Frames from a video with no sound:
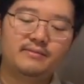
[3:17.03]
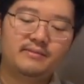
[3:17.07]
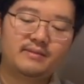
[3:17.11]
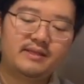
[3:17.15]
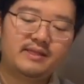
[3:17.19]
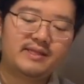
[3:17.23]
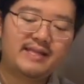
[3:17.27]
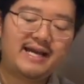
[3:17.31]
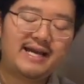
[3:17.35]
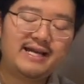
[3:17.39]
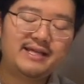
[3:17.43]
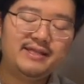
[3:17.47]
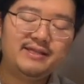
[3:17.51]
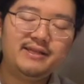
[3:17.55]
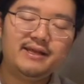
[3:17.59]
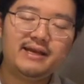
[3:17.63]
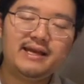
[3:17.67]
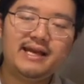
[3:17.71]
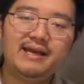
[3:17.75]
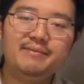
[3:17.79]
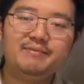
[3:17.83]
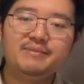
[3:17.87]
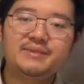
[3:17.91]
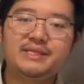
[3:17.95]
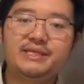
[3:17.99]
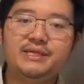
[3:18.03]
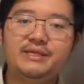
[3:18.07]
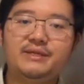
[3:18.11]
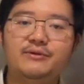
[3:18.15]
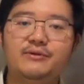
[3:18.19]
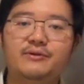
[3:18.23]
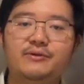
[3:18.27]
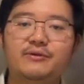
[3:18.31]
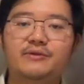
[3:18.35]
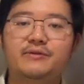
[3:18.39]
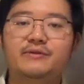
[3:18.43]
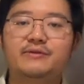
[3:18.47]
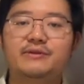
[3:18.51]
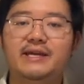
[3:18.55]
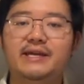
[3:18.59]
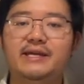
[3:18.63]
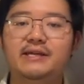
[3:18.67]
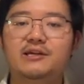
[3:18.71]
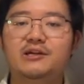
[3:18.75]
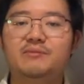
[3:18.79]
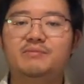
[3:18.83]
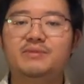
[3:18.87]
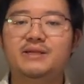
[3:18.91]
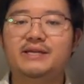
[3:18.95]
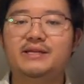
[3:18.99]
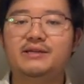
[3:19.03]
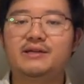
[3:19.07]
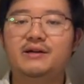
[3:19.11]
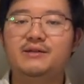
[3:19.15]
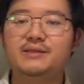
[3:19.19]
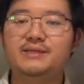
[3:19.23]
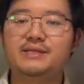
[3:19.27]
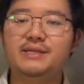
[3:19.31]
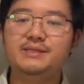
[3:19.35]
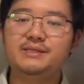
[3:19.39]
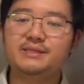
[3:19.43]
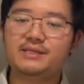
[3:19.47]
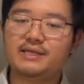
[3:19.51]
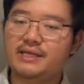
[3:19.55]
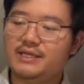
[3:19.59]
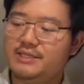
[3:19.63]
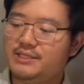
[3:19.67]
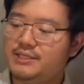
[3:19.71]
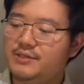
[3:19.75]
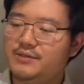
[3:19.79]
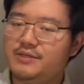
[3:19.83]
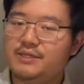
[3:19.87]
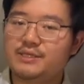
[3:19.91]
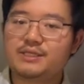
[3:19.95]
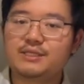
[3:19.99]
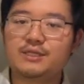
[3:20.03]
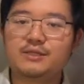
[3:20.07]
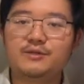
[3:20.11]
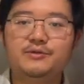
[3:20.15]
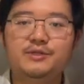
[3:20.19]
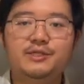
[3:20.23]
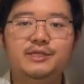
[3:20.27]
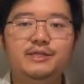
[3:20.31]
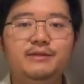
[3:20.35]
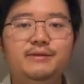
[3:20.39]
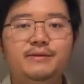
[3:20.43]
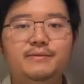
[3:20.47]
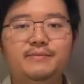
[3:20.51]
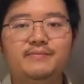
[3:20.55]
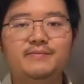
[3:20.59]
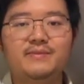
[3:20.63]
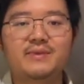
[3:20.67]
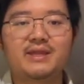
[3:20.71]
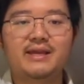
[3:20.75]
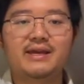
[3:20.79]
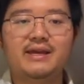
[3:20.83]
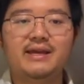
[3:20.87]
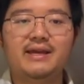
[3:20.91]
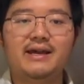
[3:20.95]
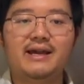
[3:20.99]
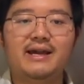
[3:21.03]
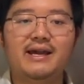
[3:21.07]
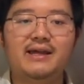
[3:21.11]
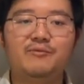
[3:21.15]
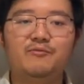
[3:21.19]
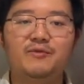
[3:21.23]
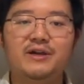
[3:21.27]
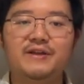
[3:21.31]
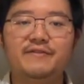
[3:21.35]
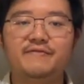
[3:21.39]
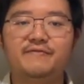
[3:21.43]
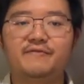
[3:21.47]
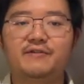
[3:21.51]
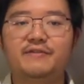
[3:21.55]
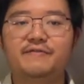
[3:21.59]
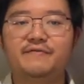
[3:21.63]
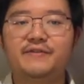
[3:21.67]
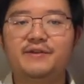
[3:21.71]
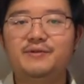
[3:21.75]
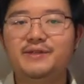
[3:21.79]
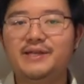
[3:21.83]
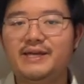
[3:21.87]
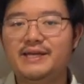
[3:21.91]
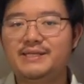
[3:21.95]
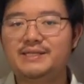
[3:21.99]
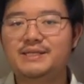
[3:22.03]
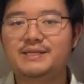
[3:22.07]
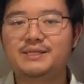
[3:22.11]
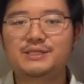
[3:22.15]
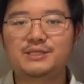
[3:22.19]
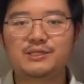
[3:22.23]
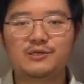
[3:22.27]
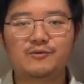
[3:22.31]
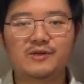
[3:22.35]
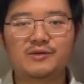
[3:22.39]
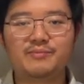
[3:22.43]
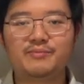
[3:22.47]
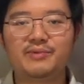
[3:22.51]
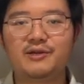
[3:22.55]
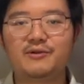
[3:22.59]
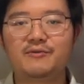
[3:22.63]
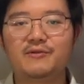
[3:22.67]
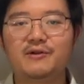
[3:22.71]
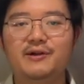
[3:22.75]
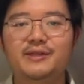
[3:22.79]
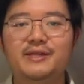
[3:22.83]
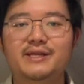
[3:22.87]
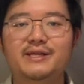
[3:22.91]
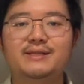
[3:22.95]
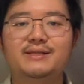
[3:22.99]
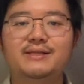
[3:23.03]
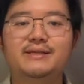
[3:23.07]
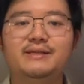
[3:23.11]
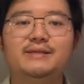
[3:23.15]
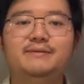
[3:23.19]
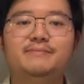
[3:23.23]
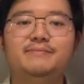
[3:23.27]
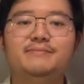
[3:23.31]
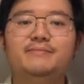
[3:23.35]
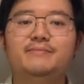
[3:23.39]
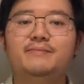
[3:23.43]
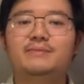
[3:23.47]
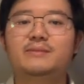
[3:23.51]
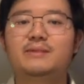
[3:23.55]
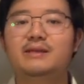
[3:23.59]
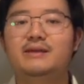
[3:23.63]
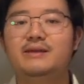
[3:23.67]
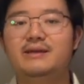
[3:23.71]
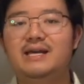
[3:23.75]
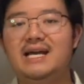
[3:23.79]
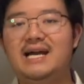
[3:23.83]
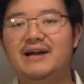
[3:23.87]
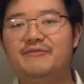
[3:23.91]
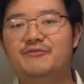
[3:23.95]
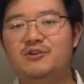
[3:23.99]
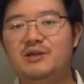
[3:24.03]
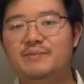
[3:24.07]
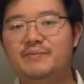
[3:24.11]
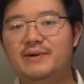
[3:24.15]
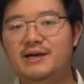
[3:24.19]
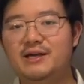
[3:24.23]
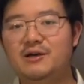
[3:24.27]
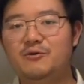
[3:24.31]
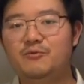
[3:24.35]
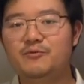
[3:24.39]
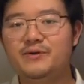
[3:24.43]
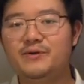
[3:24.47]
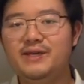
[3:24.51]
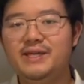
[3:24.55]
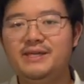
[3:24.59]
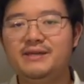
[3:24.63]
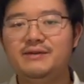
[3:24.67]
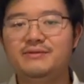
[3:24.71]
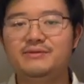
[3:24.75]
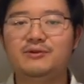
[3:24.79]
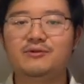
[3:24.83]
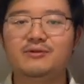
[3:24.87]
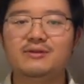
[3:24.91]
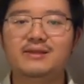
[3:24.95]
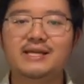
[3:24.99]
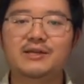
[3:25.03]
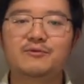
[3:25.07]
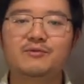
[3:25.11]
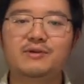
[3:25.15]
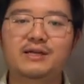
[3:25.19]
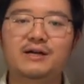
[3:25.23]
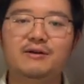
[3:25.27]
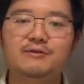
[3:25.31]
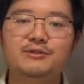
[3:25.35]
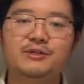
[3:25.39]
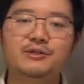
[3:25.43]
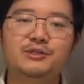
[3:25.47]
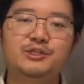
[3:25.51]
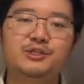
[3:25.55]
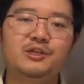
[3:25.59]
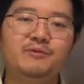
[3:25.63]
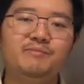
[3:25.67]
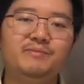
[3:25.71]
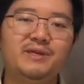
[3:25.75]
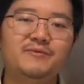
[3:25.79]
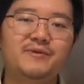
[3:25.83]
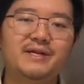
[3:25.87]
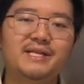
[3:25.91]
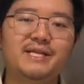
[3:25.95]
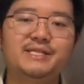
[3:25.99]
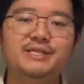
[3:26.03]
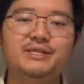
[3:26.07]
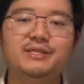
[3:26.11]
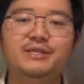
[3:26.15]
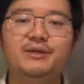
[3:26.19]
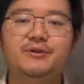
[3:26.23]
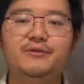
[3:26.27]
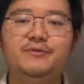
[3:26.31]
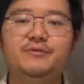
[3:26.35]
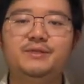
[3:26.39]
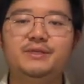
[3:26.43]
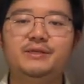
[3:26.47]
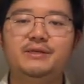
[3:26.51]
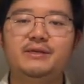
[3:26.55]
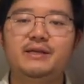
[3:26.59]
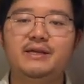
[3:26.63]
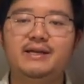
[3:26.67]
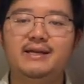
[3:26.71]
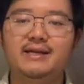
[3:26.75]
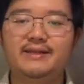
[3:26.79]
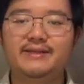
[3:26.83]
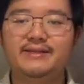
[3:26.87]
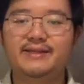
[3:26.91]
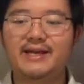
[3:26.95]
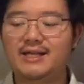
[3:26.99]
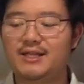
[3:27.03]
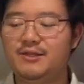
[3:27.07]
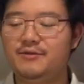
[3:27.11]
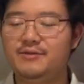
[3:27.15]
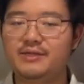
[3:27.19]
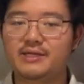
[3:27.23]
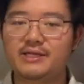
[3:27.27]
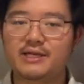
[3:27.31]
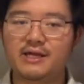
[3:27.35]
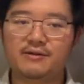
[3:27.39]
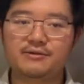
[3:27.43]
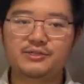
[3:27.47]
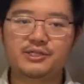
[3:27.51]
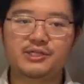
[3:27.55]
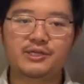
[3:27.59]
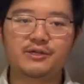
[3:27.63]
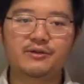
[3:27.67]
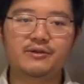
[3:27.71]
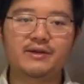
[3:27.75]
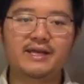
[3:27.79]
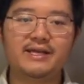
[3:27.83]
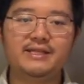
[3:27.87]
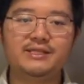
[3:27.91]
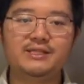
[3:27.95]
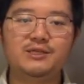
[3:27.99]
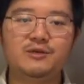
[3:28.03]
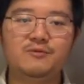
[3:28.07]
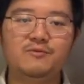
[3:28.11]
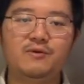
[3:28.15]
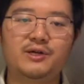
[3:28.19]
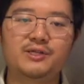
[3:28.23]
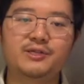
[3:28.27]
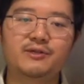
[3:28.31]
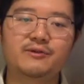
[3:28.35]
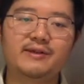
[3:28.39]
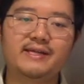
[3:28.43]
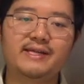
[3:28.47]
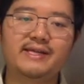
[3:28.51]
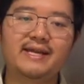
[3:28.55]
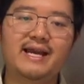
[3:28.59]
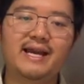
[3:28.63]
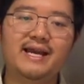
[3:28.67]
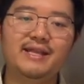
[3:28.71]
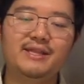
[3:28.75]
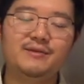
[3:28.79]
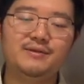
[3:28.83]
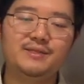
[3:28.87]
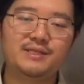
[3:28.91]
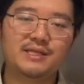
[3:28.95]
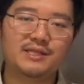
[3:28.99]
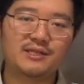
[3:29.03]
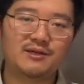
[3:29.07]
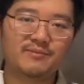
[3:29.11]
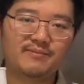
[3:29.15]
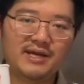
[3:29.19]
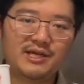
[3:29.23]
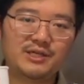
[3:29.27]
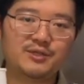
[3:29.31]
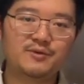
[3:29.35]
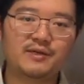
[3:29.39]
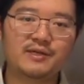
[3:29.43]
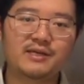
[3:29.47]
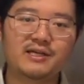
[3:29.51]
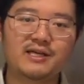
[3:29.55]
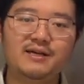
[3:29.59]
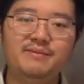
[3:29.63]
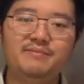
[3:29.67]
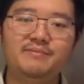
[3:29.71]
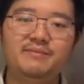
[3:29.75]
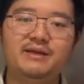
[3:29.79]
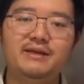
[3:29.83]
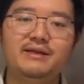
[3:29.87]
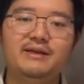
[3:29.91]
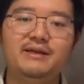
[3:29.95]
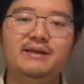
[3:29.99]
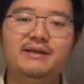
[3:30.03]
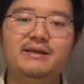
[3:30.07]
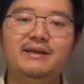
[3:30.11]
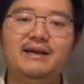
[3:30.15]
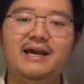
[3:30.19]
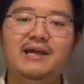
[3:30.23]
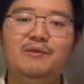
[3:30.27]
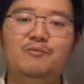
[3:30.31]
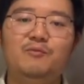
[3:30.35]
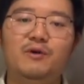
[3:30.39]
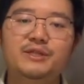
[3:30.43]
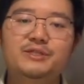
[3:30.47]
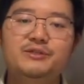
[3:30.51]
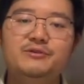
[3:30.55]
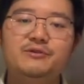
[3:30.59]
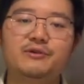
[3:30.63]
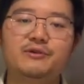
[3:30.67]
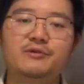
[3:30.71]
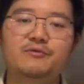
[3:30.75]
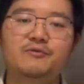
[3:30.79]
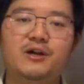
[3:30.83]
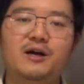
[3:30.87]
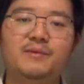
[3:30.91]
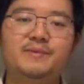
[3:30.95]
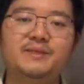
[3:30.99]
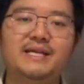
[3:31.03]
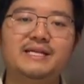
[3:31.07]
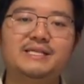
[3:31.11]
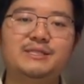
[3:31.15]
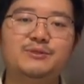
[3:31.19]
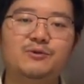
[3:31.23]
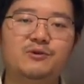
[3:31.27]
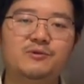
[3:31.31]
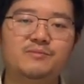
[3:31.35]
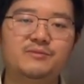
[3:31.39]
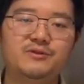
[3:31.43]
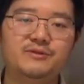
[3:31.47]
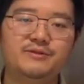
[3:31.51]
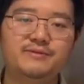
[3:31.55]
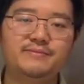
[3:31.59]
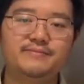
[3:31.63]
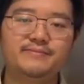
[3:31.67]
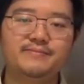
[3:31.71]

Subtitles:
Then empty your agar plate contents into the solution and wait for a few days, stirring periodically. After about a week, your liquid culture should be ready to use. Dilute the culture into a watering can using the measuring cup and water your crops as normal.